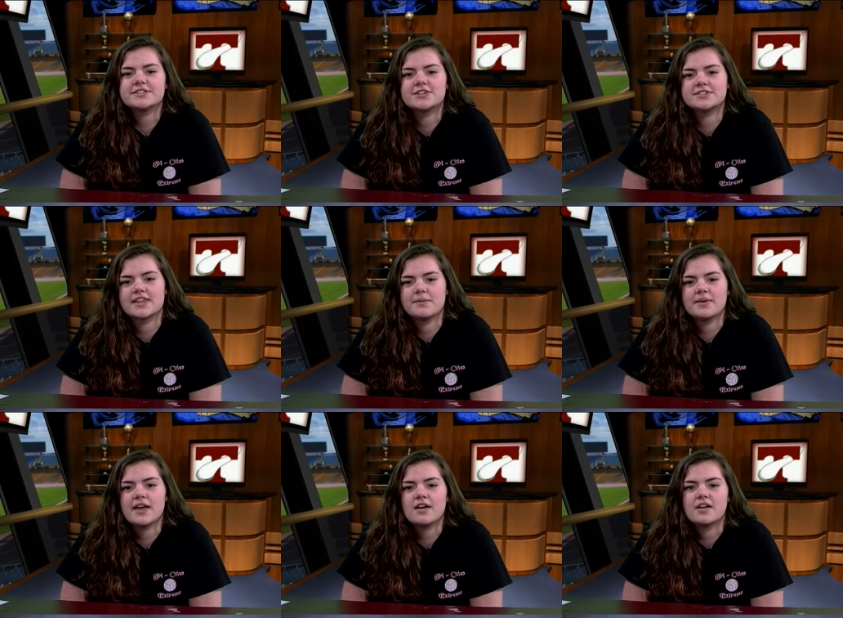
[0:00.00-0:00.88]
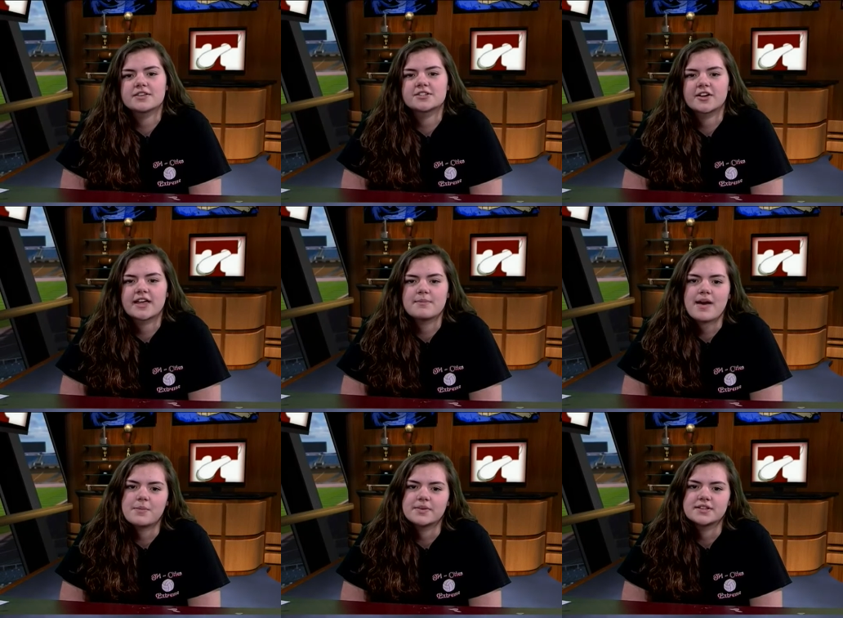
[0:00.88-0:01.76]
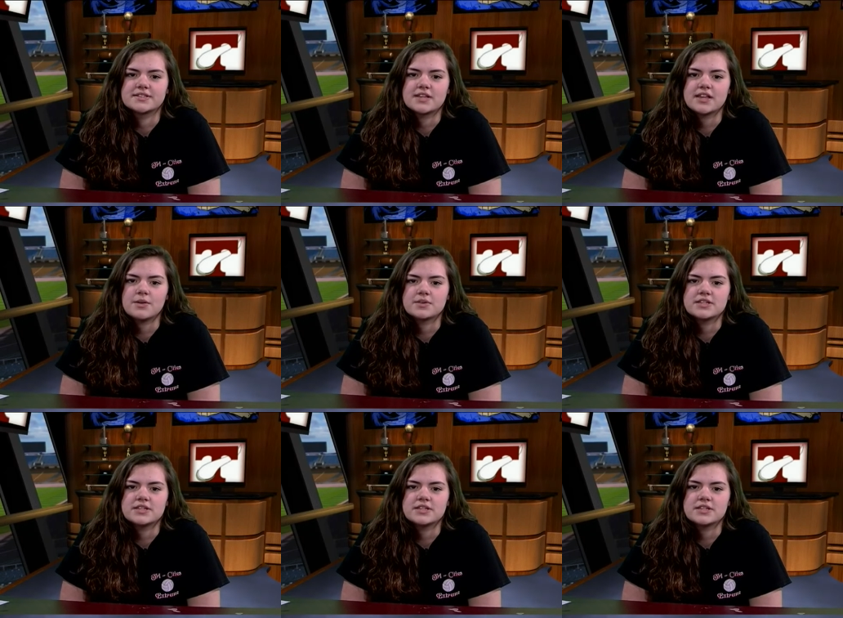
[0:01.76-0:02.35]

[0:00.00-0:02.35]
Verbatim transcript: news, the NBA All-Star Game happened on Sunday with